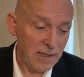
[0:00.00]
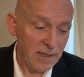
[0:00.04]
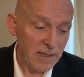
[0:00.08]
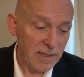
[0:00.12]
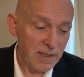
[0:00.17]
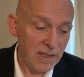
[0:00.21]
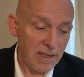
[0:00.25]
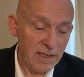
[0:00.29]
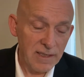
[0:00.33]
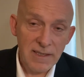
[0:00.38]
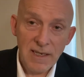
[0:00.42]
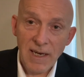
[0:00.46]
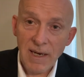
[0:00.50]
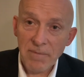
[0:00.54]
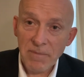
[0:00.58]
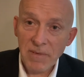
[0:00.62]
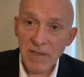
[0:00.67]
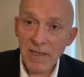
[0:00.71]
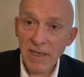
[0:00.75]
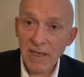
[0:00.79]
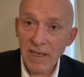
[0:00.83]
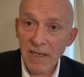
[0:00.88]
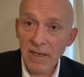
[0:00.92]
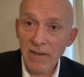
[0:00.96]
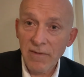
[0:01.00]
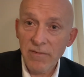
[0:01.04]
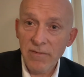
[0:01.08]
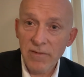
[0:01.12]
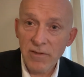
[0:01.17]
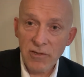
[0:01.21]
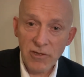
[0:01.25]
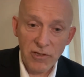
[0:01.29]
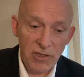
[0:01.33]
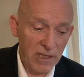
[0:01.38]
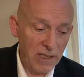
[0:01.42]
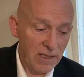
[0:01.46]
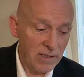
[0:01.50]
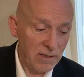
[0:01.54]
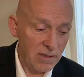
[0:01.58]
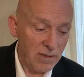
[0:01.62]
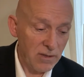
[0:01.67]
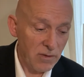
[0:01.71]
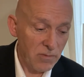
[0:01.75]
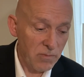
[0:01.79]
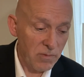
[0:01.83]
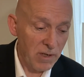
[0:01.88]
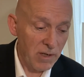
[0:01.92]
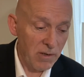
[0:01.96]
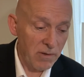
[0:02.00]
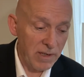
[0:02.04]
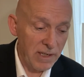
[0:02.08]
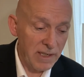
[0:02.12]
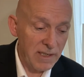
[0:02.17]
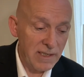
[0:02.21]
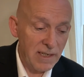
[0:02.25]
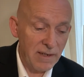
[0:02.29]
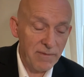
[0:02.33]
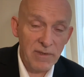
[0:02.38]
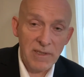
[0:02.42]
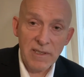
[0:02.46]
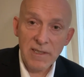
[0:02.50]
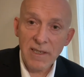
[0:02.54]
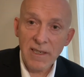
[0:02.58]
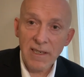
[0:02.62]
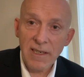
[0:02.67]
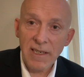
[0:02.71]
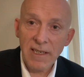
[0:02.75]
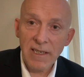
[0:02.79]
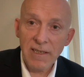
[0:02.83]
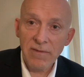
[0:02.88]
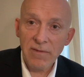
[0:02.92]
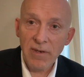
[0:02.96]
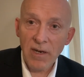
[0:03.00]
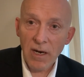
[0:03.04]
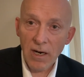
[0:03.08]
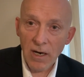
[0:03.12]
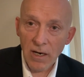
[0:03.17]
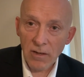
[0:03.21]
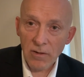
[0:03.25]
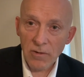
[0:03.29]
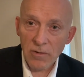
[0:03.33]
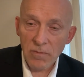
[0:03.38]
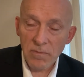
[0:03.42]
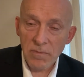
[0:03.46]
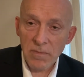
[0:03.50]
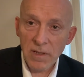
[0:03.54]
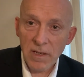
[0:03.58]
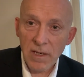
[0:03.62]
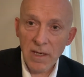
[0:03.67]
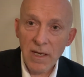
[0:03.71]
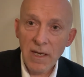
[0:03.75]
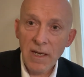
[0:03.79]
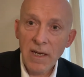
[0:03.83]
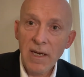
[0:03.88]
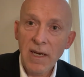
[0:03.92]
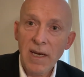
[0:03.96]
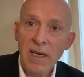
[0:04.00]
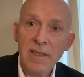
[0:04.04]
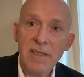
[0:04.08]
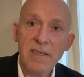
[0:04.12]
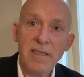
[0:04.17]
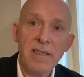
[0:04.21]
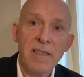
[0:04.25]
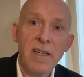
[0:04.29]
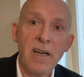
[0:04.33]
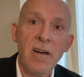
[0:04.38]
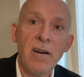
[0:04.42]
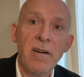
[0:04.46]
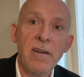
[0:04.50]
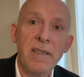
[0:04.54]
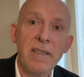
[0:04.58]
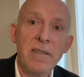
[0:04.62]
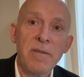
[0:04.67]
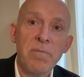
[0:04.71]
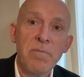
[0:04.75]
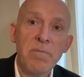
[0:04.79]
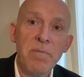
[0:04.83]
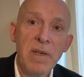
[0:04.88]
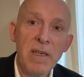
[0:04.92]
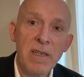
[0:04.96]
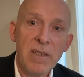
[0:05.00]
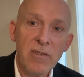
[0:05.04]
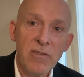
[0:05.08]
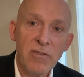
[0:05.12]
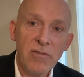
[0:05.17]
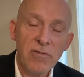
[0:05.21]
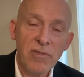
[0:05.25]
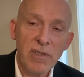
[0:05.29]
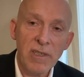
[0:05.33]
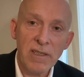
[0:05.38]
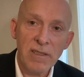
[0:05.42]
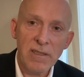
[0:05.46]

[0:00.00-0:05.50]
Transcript: is happening here for Jesus as well. He's having to leave home and start his ministry.